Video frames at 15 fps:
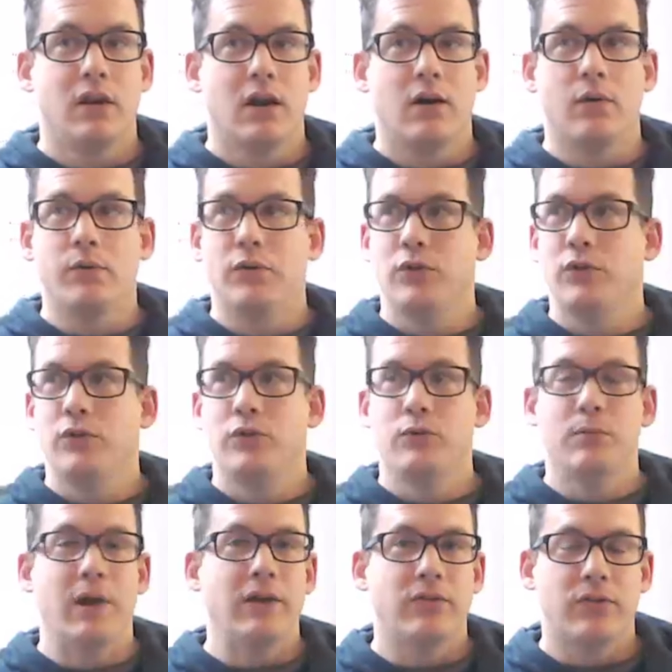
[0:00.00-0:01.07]
Now,
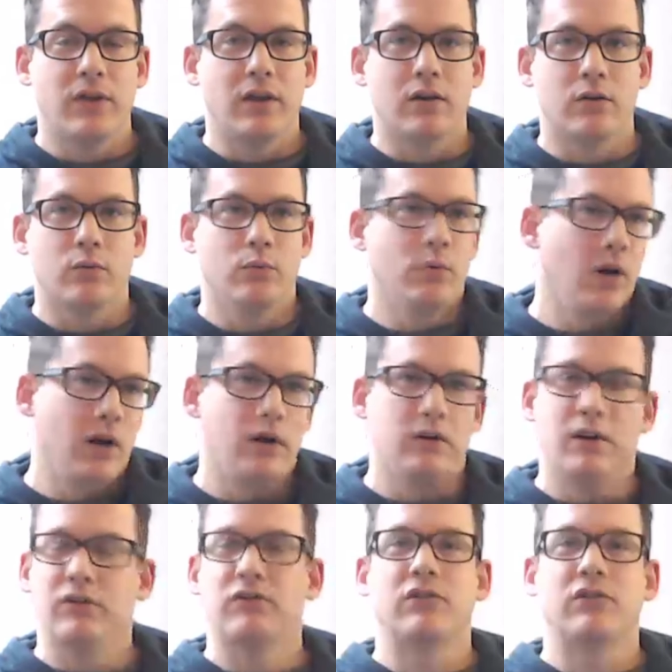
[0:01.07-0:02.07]
you might think, well,